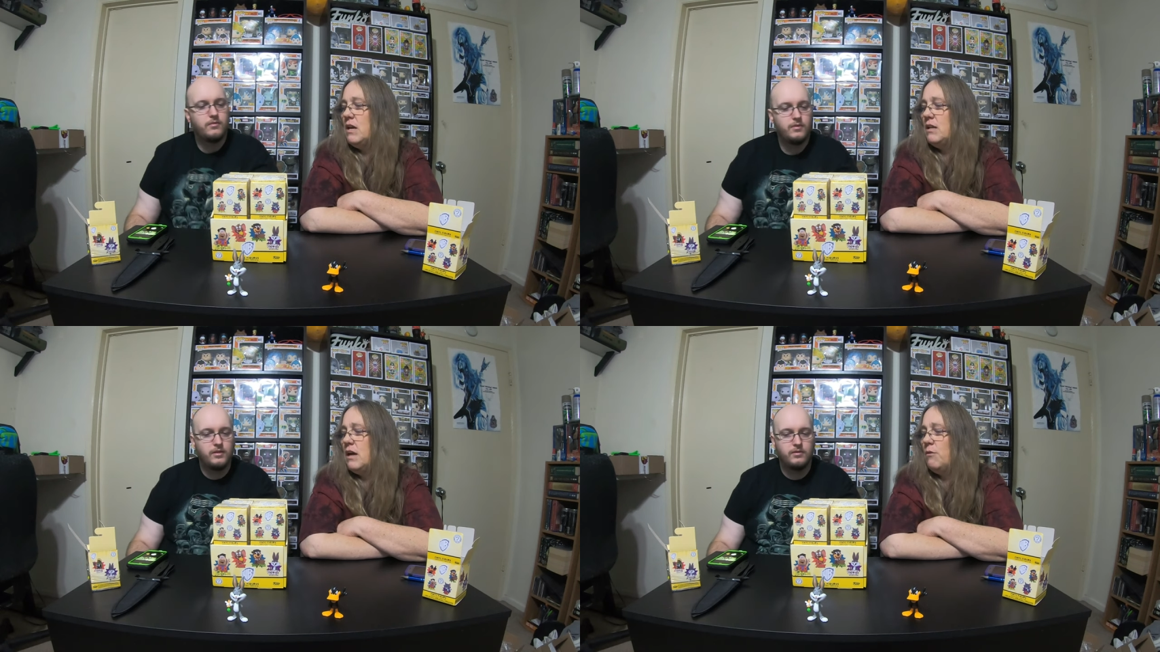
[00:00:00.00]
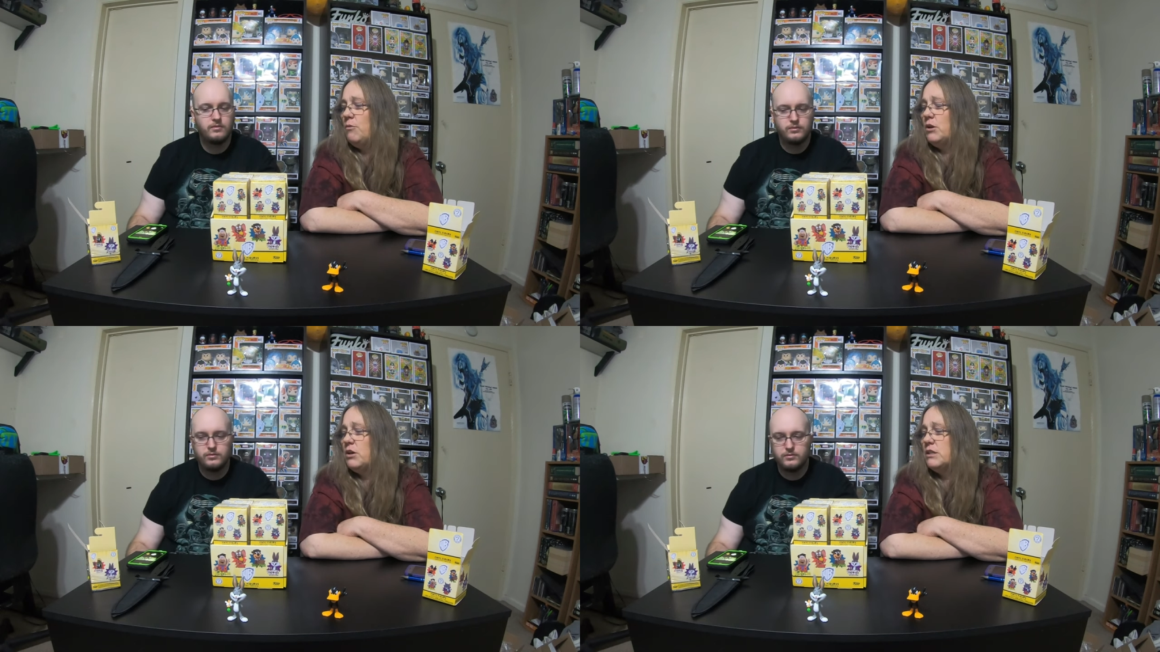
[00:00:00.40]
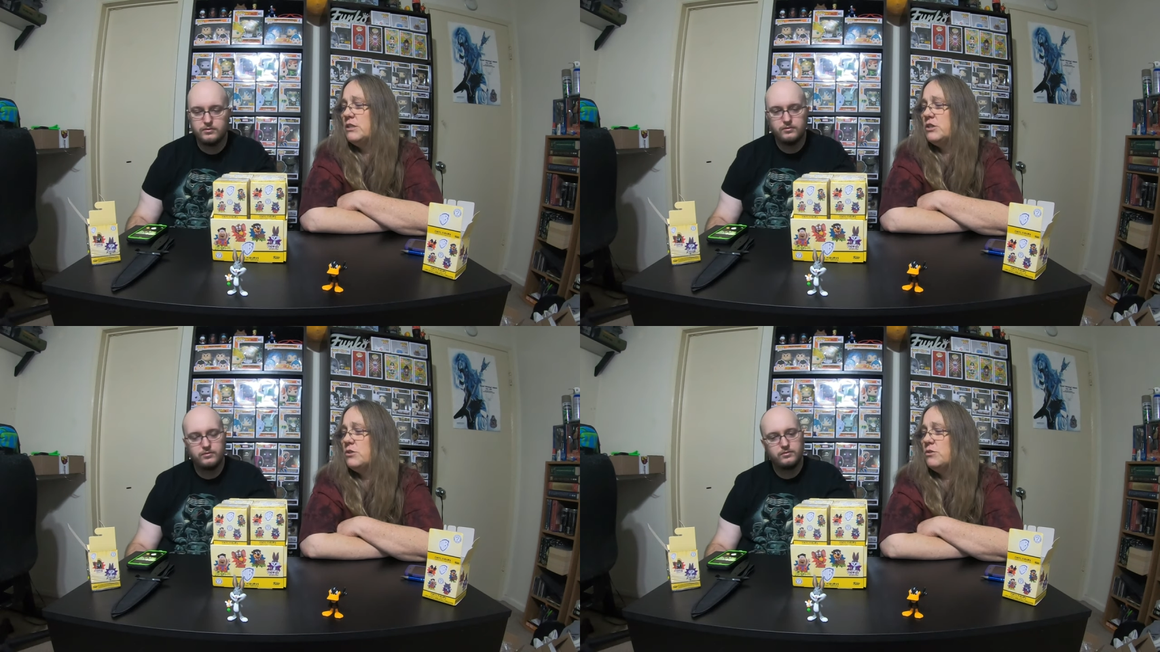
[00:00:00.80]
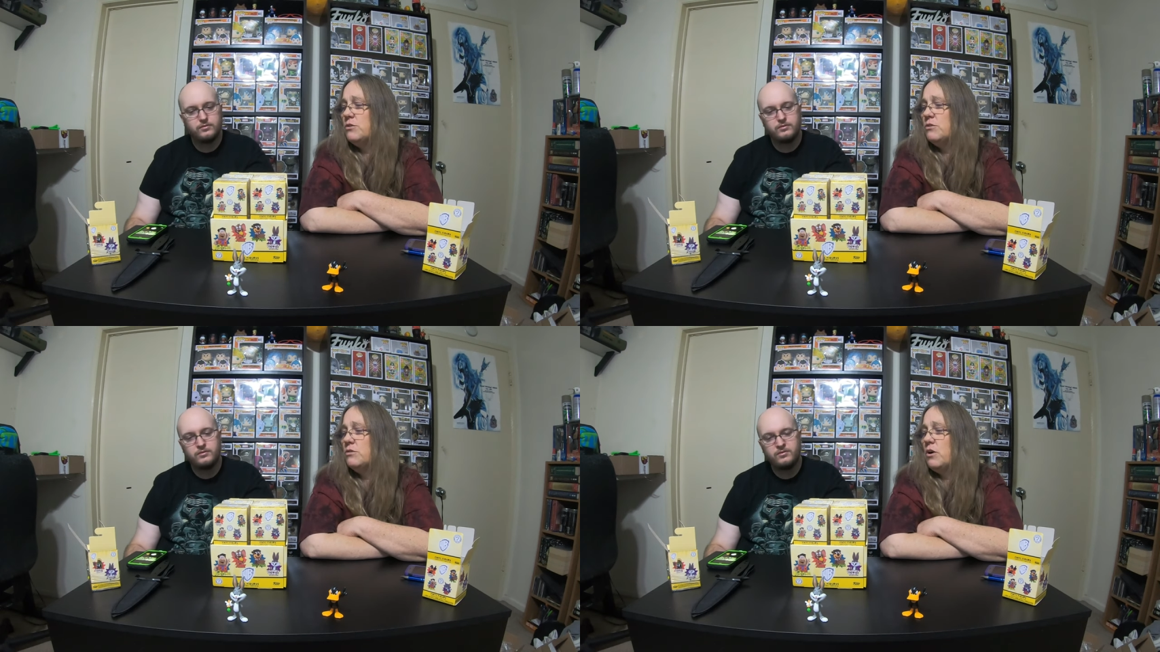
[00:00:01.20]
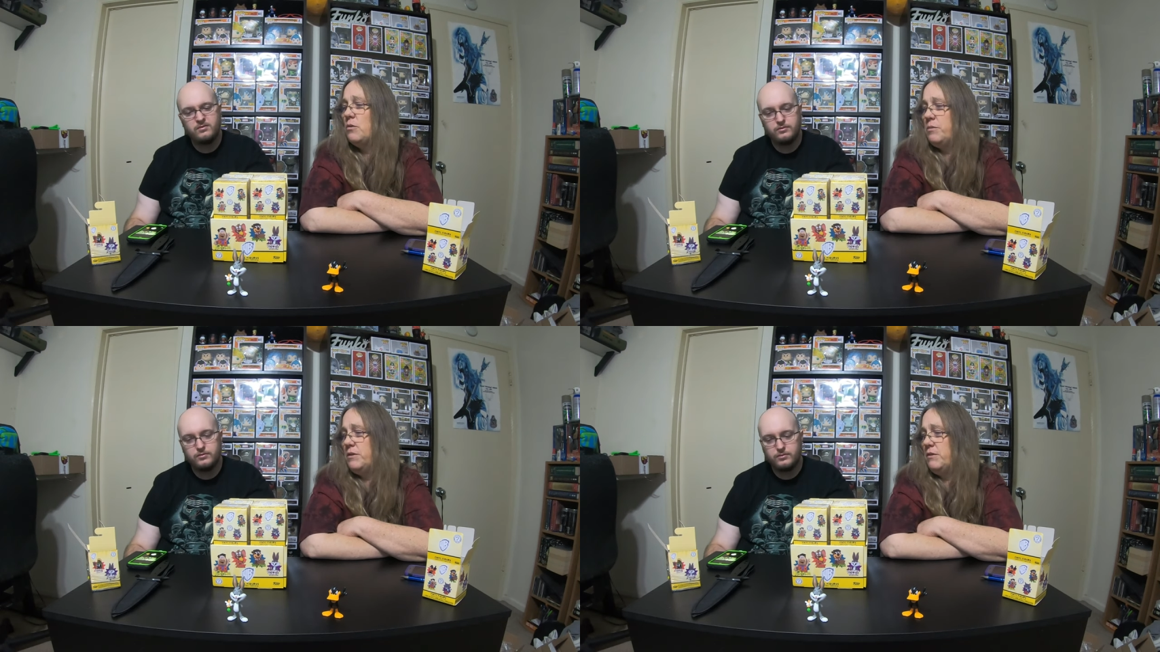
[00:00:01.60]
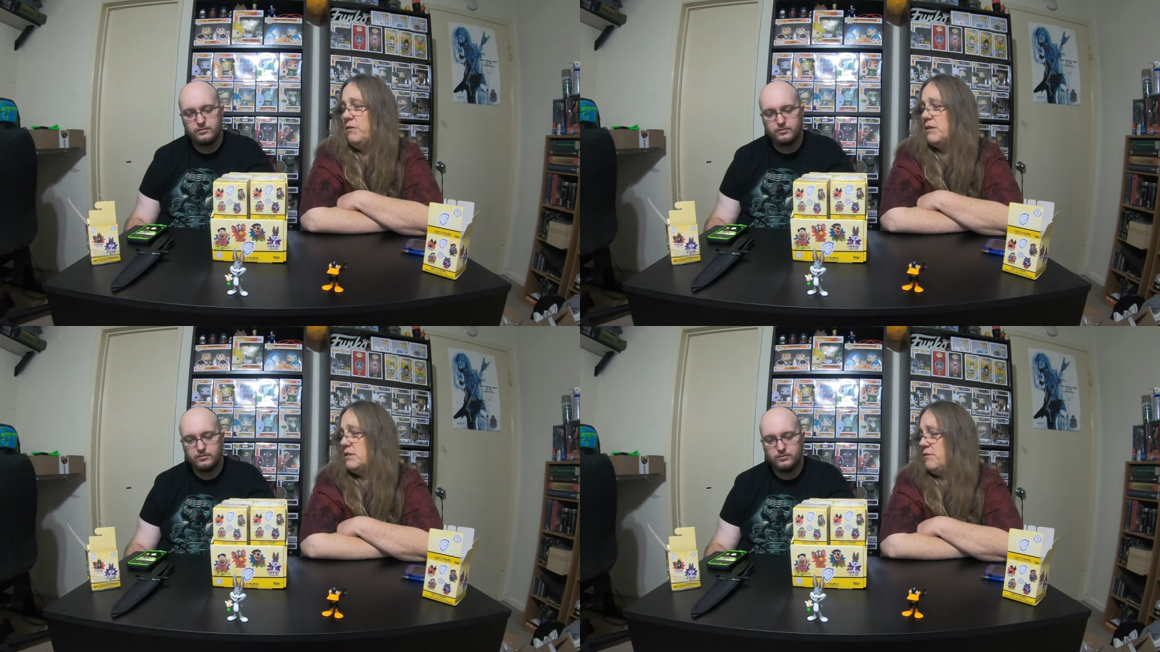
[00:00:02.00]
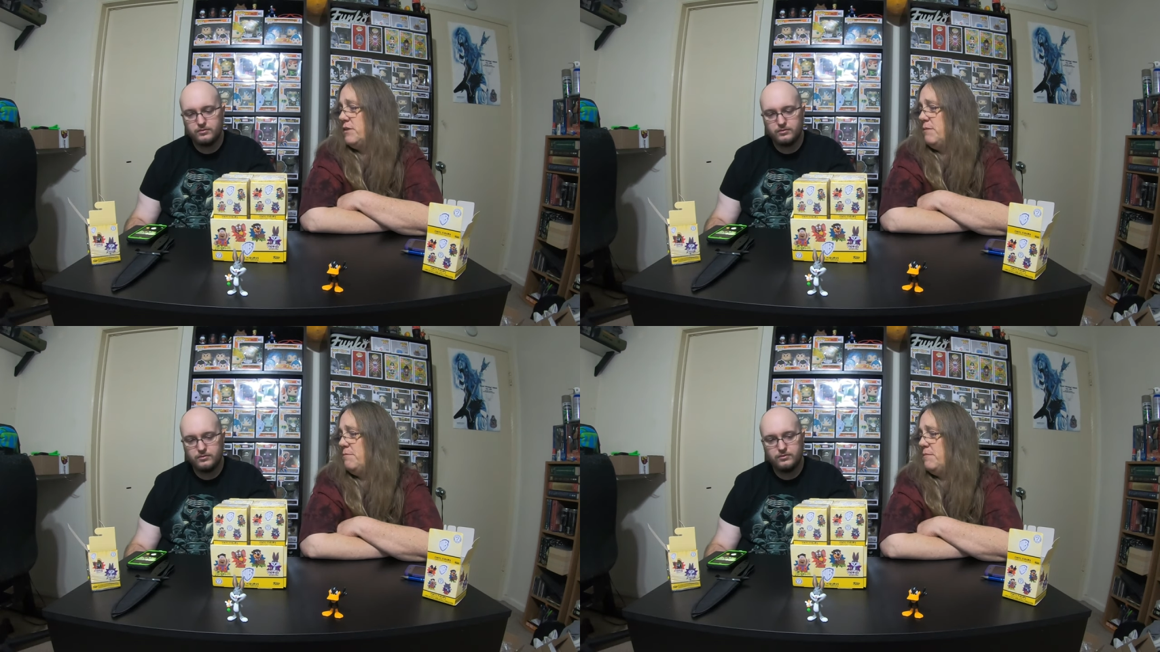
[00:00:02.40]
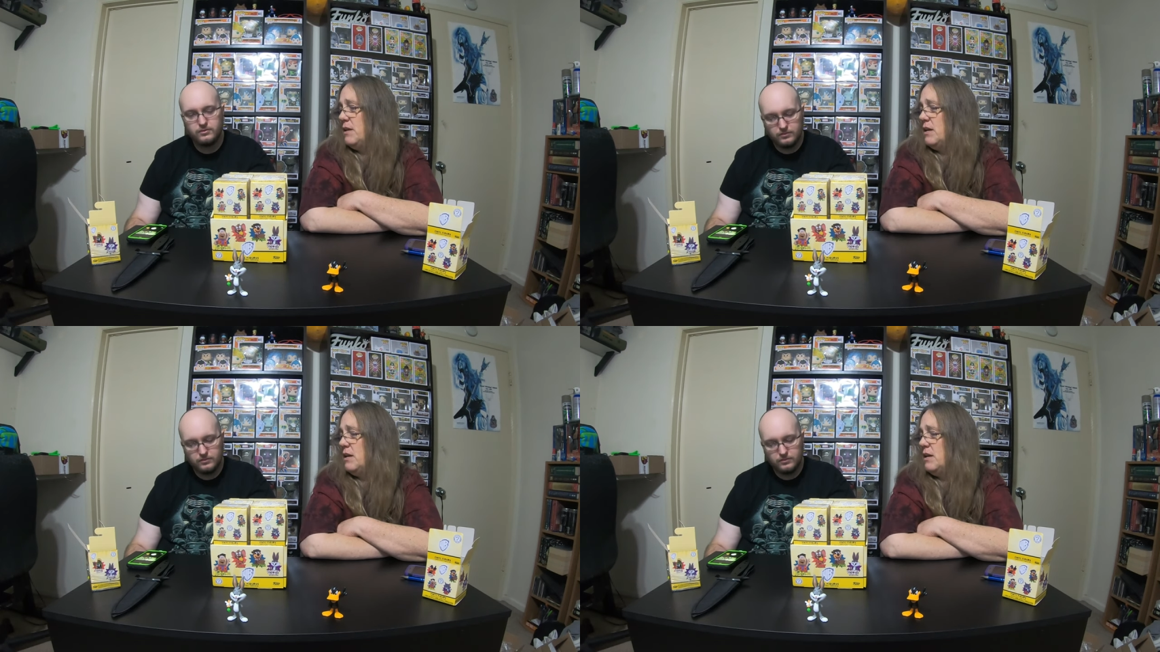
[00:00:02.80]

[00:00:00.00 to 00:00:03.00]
Speaker 1: And now we're going to open the rest of them.